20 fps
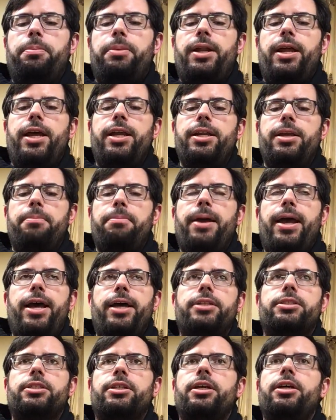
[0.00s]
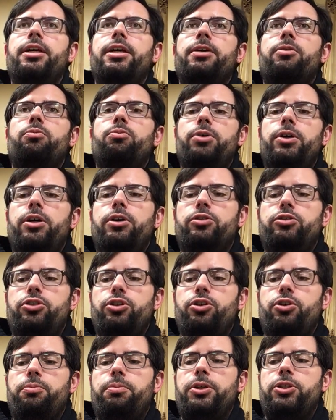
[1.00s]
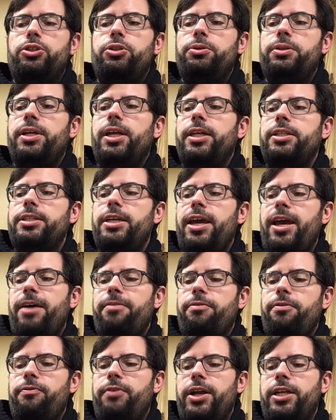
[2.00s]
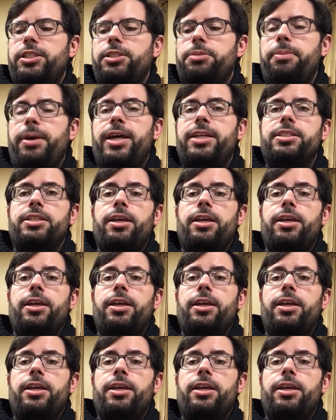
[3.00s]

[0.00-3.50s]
But any mask will do, but you need to have a face mask.